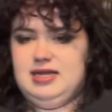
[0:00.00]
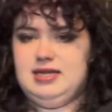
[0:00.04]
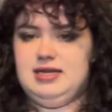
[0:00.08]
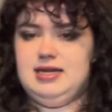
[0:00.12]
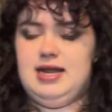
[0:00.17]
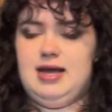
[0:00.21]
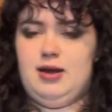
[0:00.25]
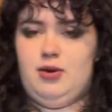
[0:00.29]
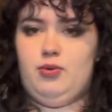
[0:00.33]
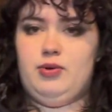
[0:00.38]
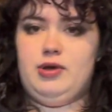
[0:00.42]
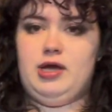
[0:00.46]

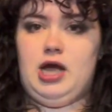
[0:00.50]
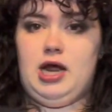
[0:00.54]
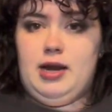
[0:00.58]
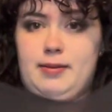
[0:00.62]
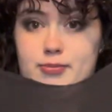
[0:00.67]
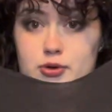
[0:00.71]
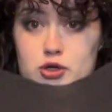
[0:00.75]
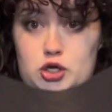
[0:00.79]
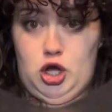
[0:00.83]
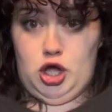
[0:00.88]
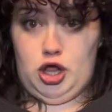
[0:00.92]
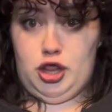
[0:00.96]
Now we gotta
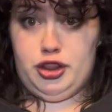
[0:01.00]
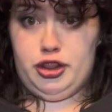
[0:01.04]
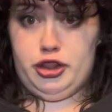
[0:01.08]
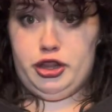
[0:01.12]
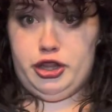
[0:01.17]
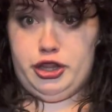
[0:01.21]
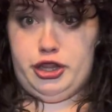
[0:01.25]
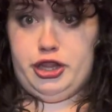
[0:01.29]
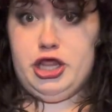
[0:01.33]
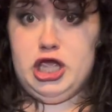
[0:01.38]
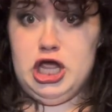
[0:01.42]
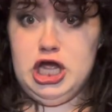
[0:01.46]
put
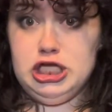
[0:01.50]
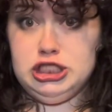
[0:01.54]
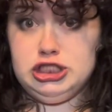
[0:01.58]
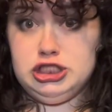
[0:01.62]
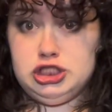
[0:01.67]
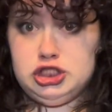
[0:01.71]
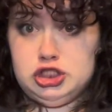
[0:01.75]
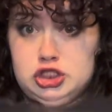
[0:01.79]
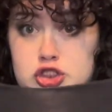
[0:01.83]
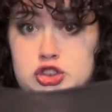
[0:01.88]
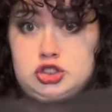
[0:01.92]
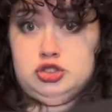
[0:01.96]
on
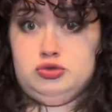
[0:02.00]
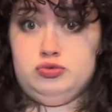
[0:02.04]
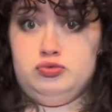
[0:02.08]
this.